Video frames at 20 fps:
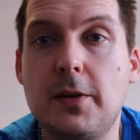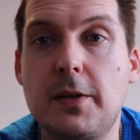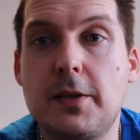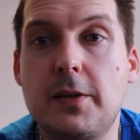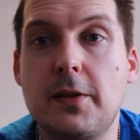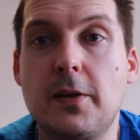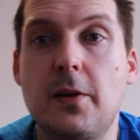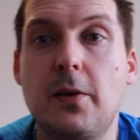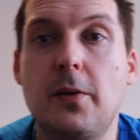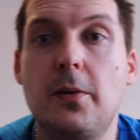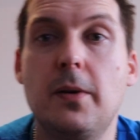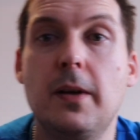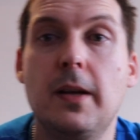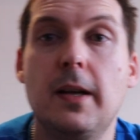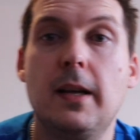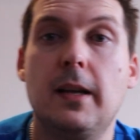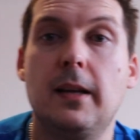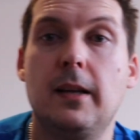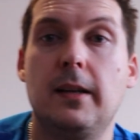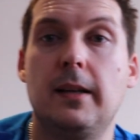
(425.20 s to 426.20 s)
so
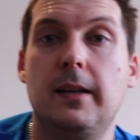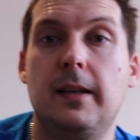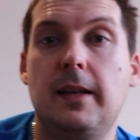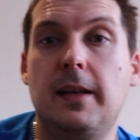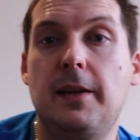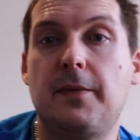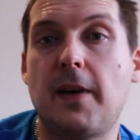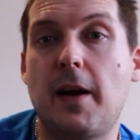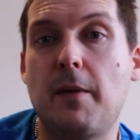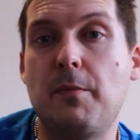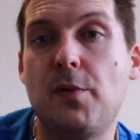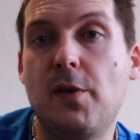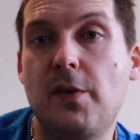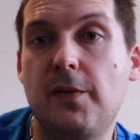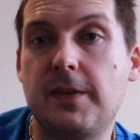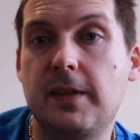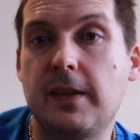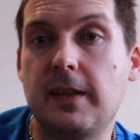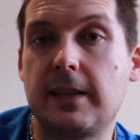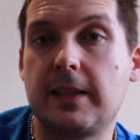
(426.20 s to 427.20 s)
if I
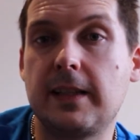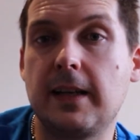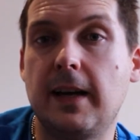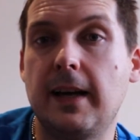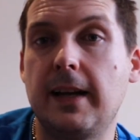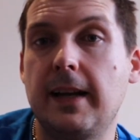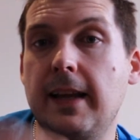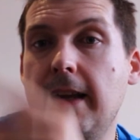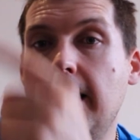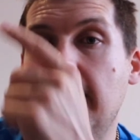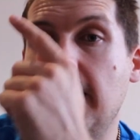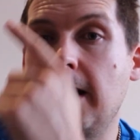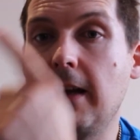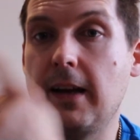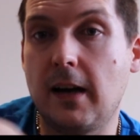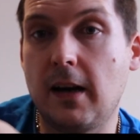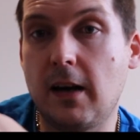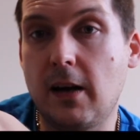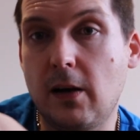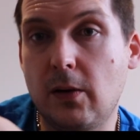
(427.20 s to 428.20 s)
move to the side
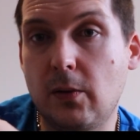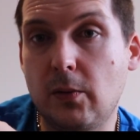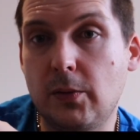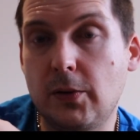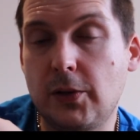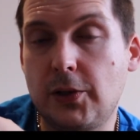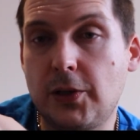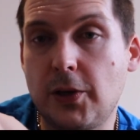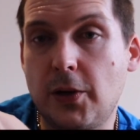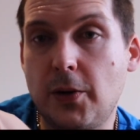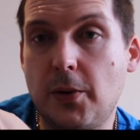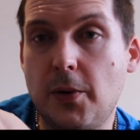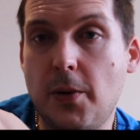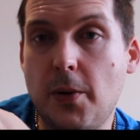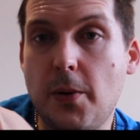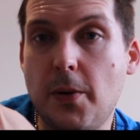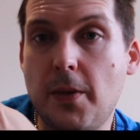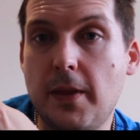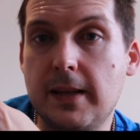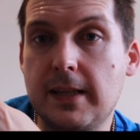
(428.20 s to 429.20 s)
here, I will show
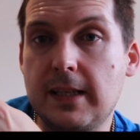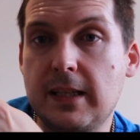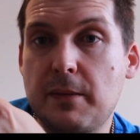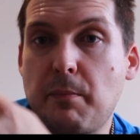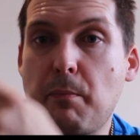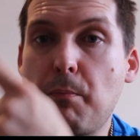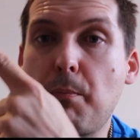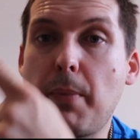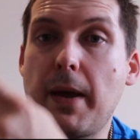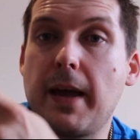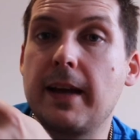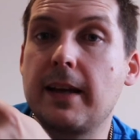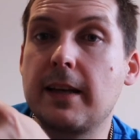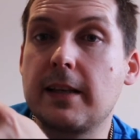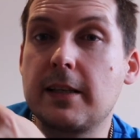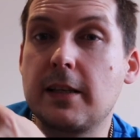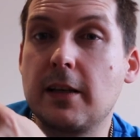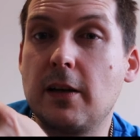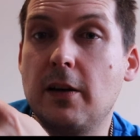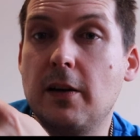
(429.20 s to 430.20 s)
you the
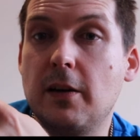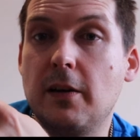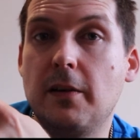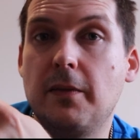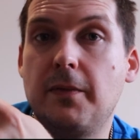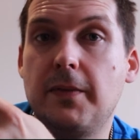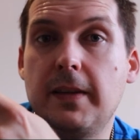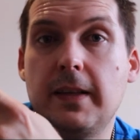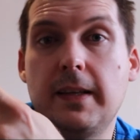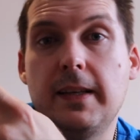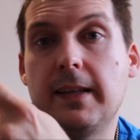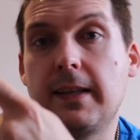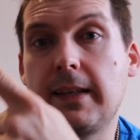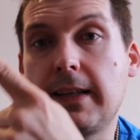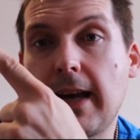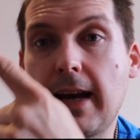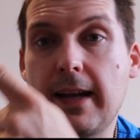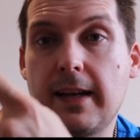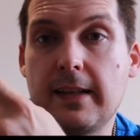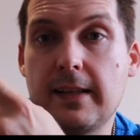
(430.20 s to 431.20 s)
specs of the
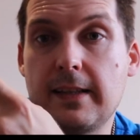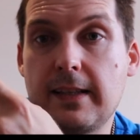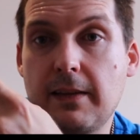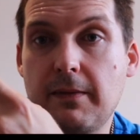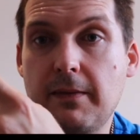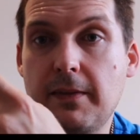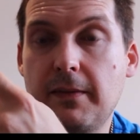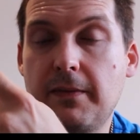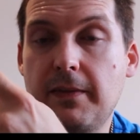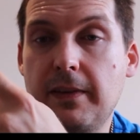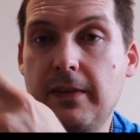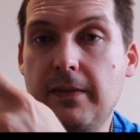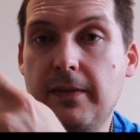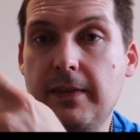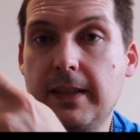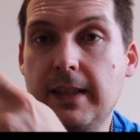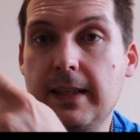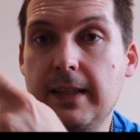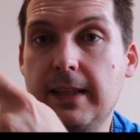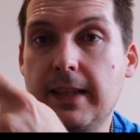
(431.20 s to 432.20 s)
Canon
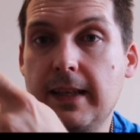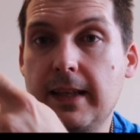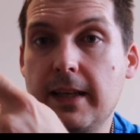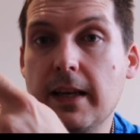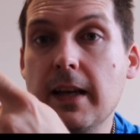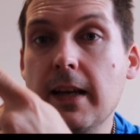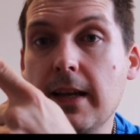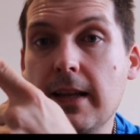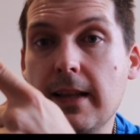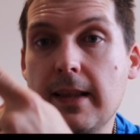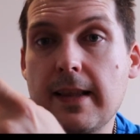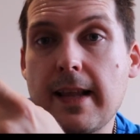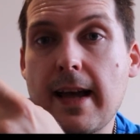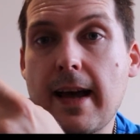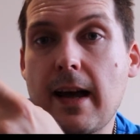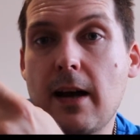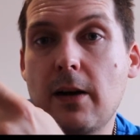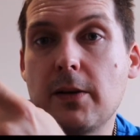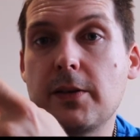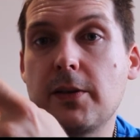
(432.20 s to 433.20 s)
750D
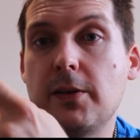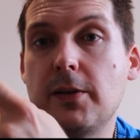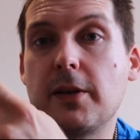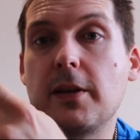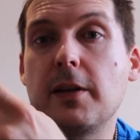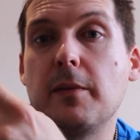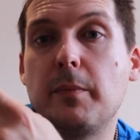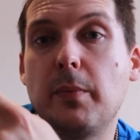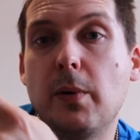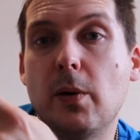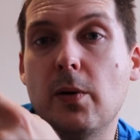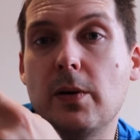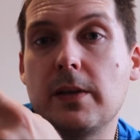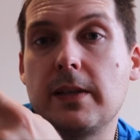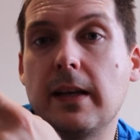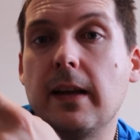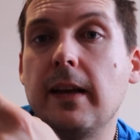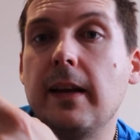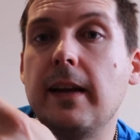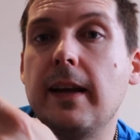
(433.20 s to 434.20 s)
now, so you can
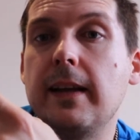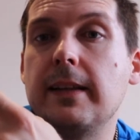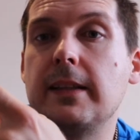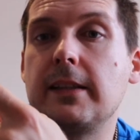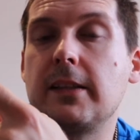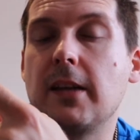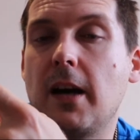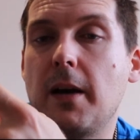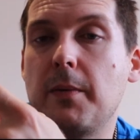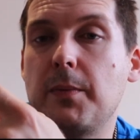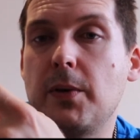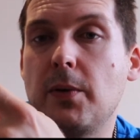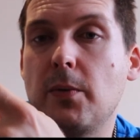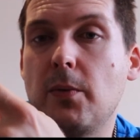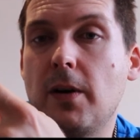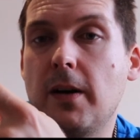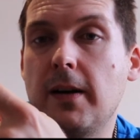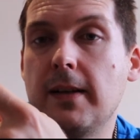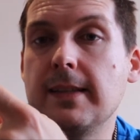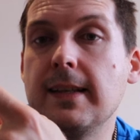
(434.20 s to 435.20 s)
pause it at any time you
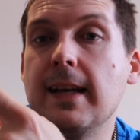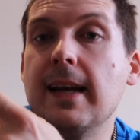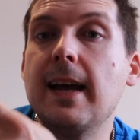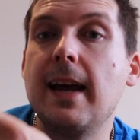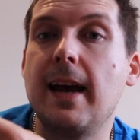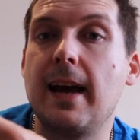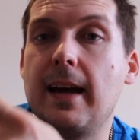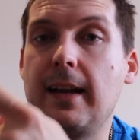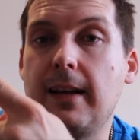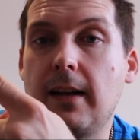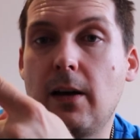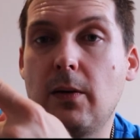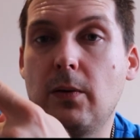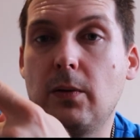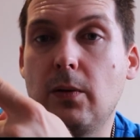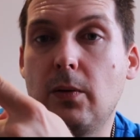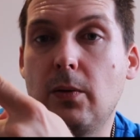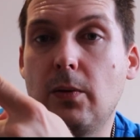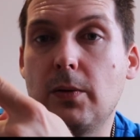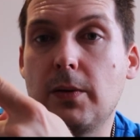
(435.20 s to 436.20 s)
want, and I'll
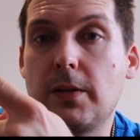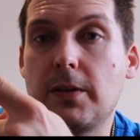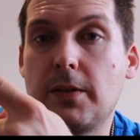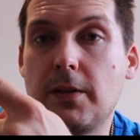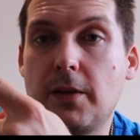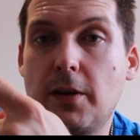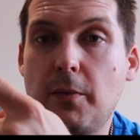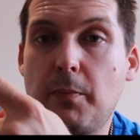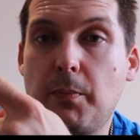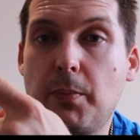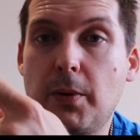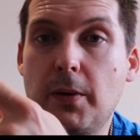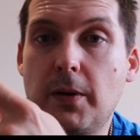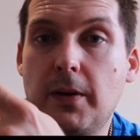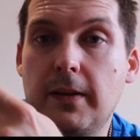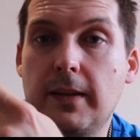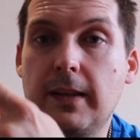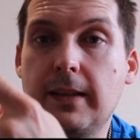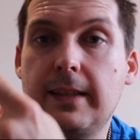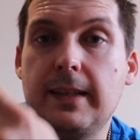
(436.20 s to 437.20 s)
also
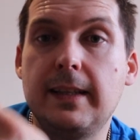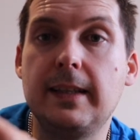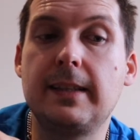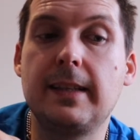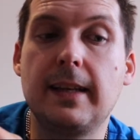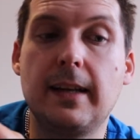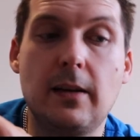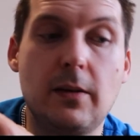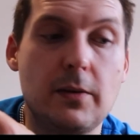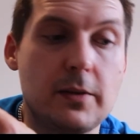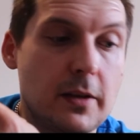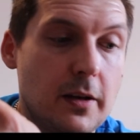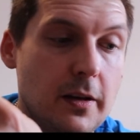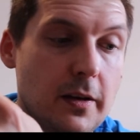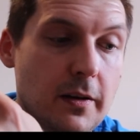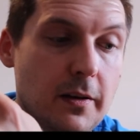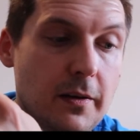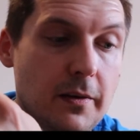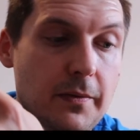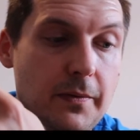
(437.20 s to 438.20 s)
put the details
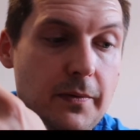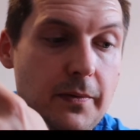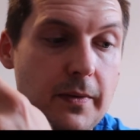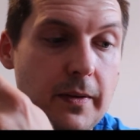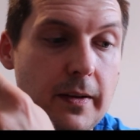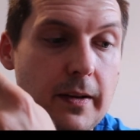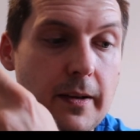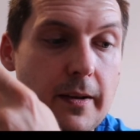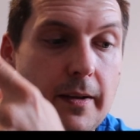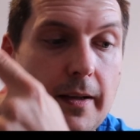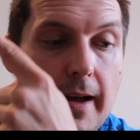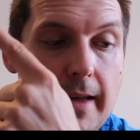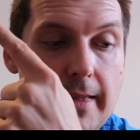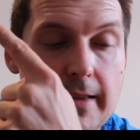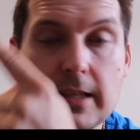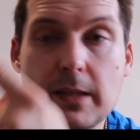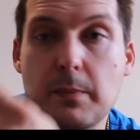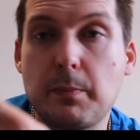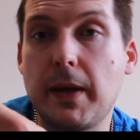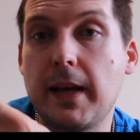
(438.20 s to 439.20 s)
of and
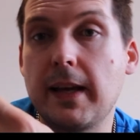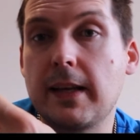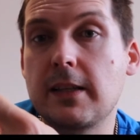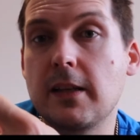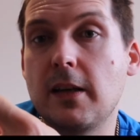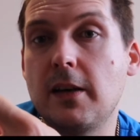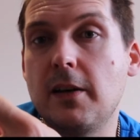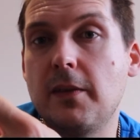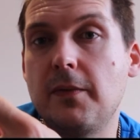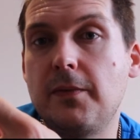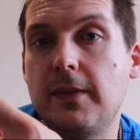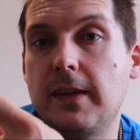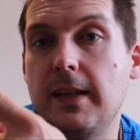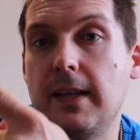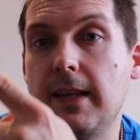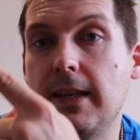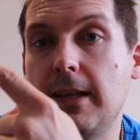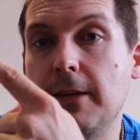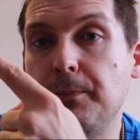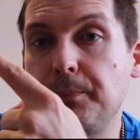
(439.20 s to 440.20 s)
the specs of
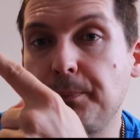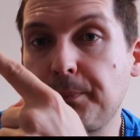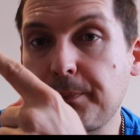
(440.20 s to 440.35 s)
the